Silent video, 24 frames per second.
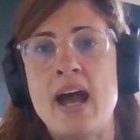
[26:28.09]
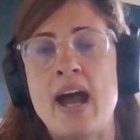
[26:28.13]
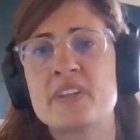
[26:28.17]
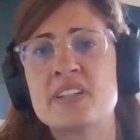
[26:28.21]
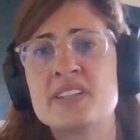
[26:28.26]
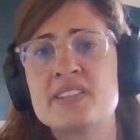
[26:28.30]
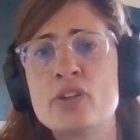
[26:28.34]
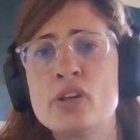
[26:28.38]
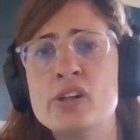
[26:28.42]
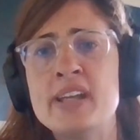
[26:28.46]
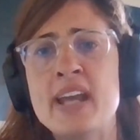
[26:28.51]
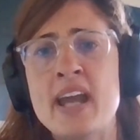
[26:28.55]

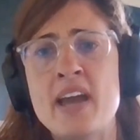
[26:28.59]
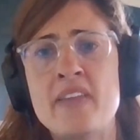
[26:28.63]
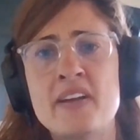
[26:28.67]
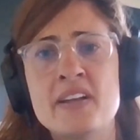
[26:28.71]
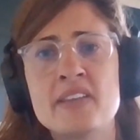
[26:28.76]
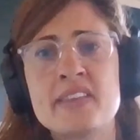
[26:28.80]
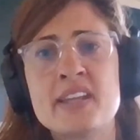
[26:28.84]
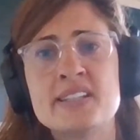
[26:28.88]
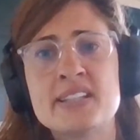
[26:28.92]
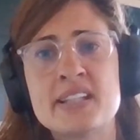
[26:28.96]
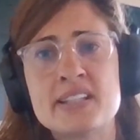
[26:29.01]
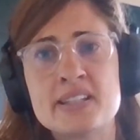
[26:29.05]
So, yeah,
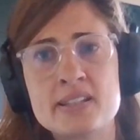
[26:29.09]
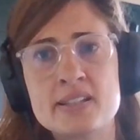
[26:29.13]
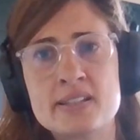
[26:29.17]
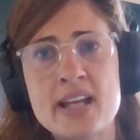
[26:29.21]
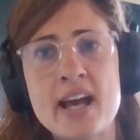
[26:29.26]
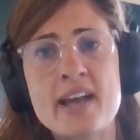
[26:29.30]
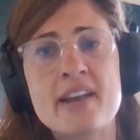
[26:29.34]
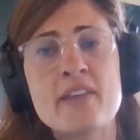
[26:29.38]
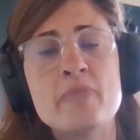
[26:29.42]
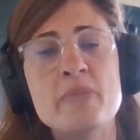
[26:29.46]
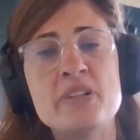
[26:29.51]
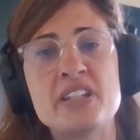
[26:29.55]
there's a
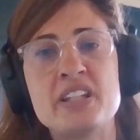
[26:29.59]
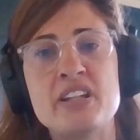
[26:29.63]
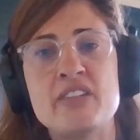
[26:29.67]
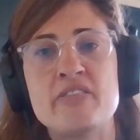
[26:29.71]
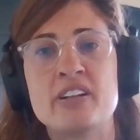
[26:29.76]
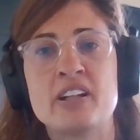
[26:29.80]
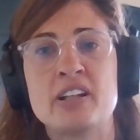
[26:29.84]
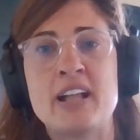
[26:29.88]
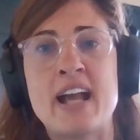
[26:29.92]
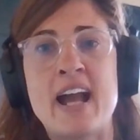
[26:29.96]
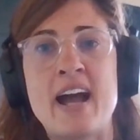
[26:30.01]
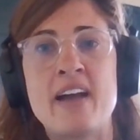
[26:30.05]
ton of
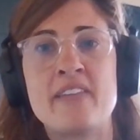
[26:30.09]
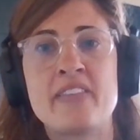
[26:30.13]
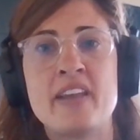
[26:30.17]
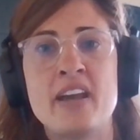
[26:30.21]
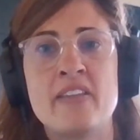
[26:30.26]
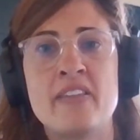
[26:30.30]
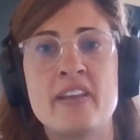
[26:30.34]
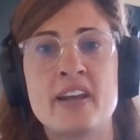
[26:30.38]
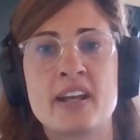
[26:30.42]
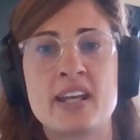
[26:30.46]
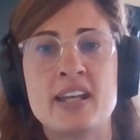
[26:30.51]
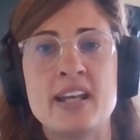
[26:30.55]
material out
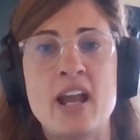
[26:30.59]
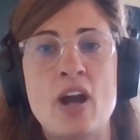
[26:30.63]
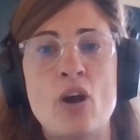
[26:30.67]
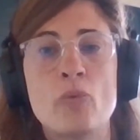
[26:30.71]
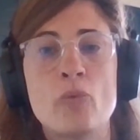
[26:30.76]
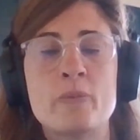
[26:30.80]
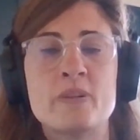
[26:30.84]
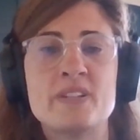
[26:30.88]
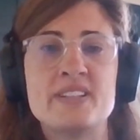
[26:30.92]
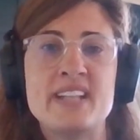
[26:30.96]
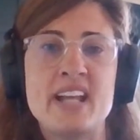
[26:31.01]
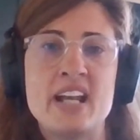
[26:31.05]
there that can
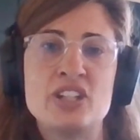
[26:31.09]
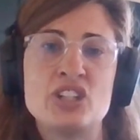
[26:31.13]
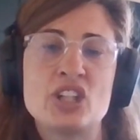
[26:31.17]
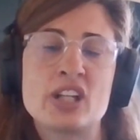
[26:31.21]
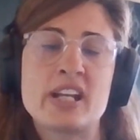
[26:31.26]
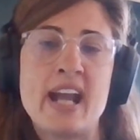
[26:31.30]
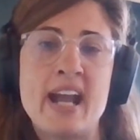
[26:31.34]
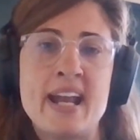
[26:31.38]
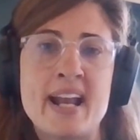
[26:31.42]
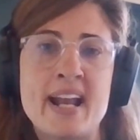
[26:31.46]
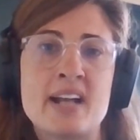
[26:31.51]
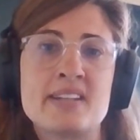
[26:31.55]
help us
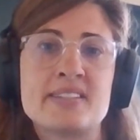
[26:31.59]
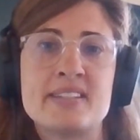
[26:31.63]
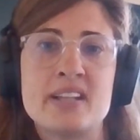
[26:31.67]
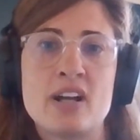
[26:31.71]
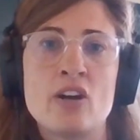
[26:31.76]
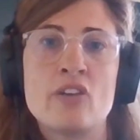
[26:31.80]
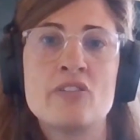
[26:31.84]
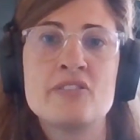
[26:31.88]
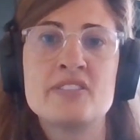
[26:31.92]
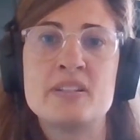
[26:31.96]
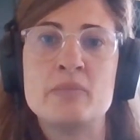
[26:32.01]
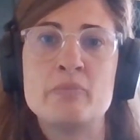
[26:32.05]
educate
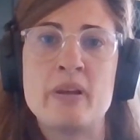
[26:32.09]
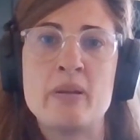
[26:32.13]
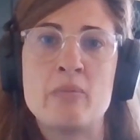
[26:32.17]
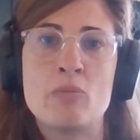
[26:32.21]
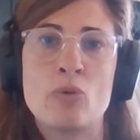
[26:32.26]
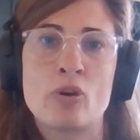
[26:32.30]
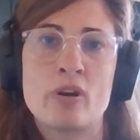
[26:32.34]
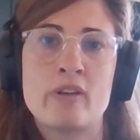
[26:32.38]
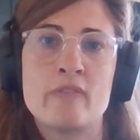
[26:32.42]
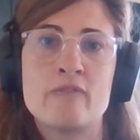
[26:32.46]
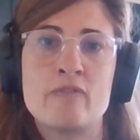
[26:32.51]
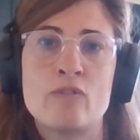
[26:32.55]
ourselves and be
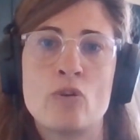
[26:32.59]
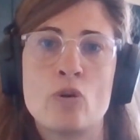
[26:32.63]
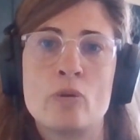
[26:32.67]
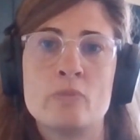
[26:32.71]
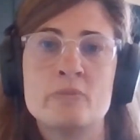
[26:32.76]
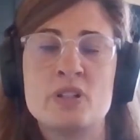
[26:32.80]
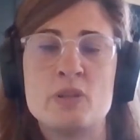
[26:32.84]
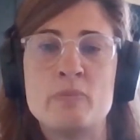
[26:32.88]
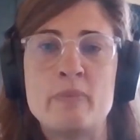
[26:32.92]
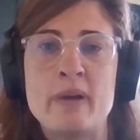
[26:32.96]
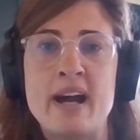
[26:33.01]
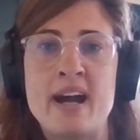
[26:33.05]
more
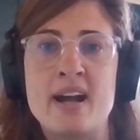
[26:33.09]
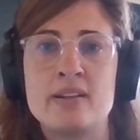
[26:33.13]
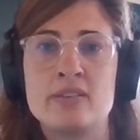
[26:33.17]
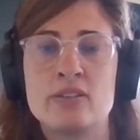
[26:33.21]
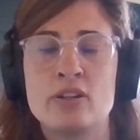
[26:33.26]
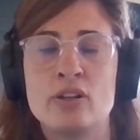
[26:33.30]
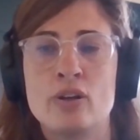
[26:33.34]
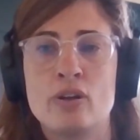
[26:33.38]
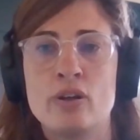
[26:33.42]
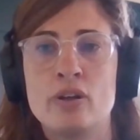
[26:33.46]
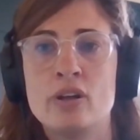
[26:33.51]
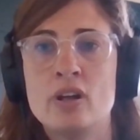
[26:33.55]
informed about,
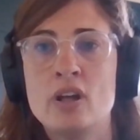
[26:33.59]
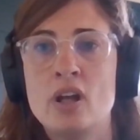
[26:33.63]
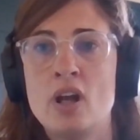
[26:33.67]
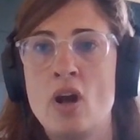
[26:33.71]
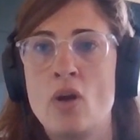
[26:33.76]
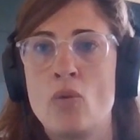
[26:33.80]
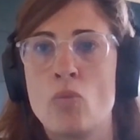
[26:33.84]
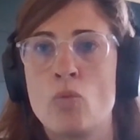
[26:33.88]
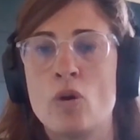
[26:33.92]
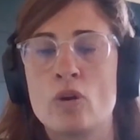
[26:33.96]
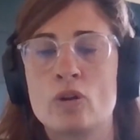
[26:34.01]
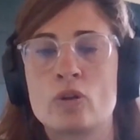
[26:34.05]

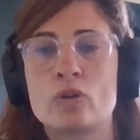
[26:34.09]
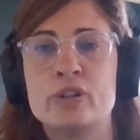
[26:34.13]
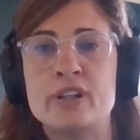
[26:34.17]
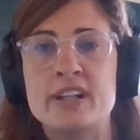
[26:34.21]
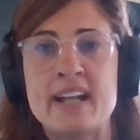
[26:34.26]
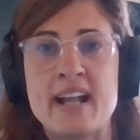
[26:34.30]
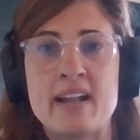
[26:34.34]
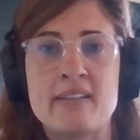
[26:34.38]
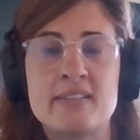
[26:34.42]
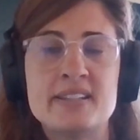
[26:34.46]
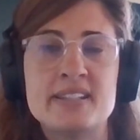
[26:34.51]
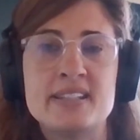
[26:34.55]
what good
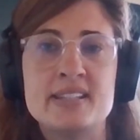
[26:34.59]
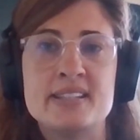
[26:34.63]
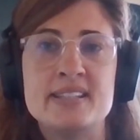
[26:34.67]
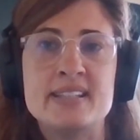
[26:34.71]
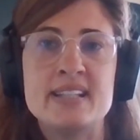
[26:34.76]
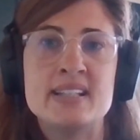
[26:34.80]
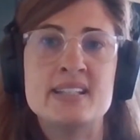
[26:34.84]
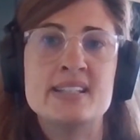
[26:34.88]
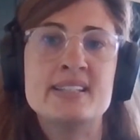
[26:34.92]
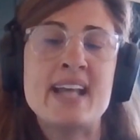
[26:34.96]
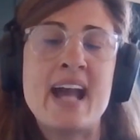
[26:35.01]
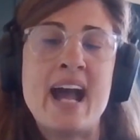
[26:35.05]
analysis
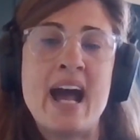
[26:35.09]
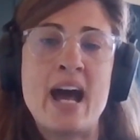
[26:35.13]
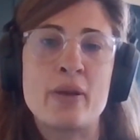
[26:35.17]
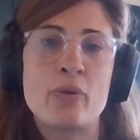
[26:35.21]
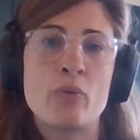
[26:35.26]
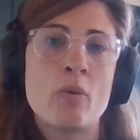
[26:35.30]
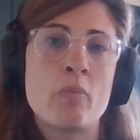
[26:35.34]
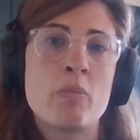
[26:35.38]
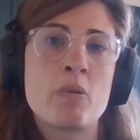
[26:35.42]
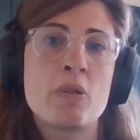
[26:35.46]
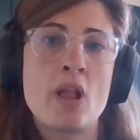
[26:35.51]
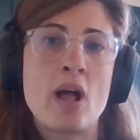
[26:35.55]
is, how
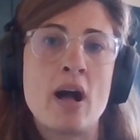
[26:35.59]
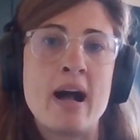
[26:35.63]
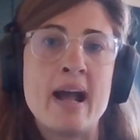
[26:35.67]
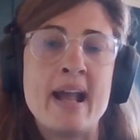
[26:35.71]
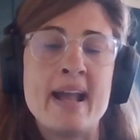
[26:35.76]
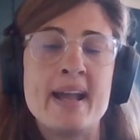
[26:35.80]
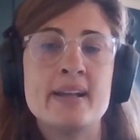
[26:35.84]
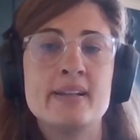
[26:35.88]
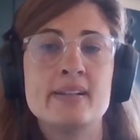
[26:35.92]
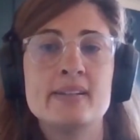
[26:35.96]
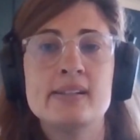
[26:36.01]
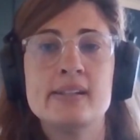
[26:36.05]
to apply
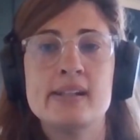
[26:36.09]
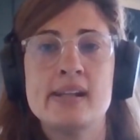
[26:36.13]
it,